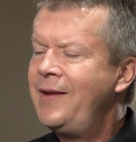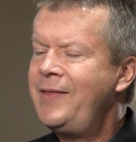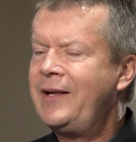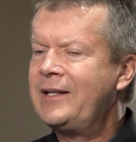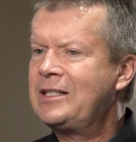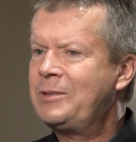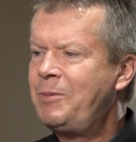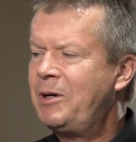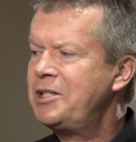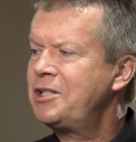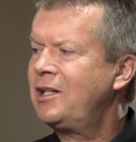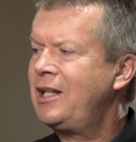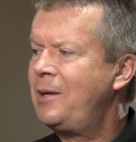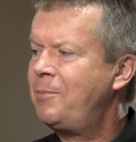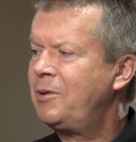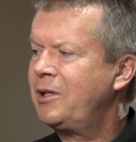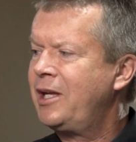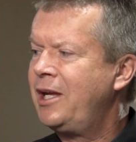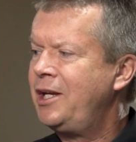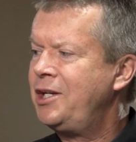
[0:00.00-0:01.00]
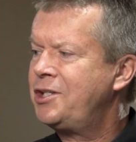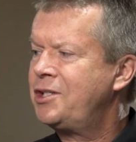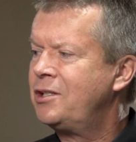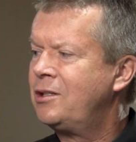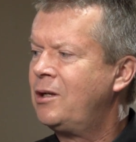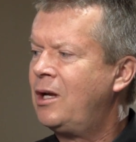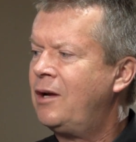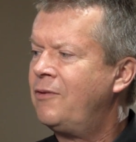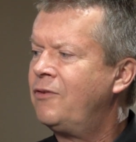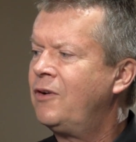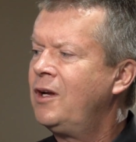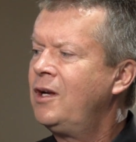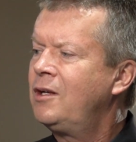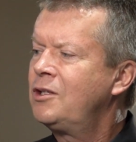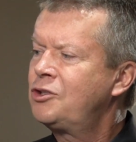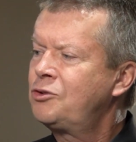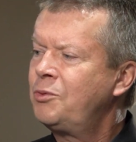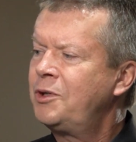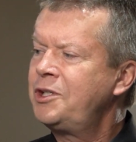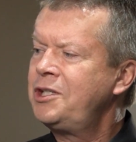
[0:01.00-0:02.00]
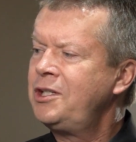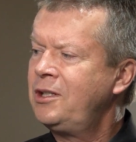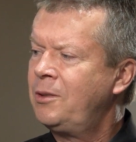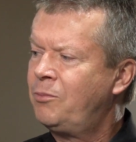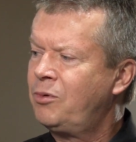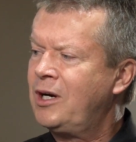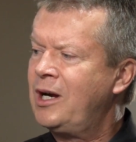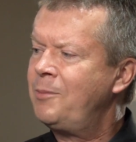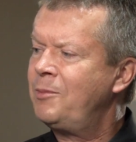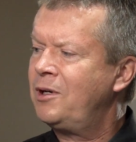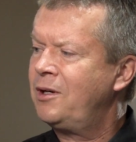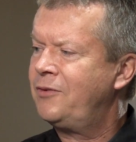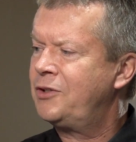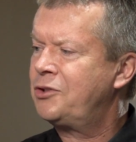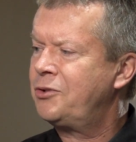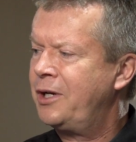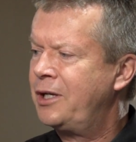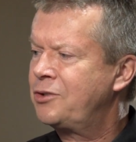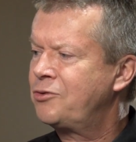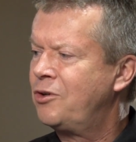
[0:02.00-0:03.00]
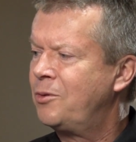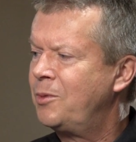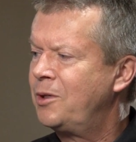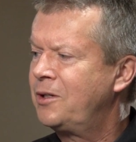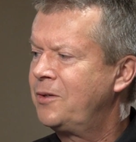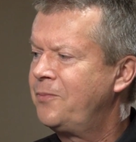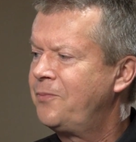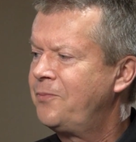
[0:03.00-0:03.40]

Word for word: and that special application of switching the primary of a transformer.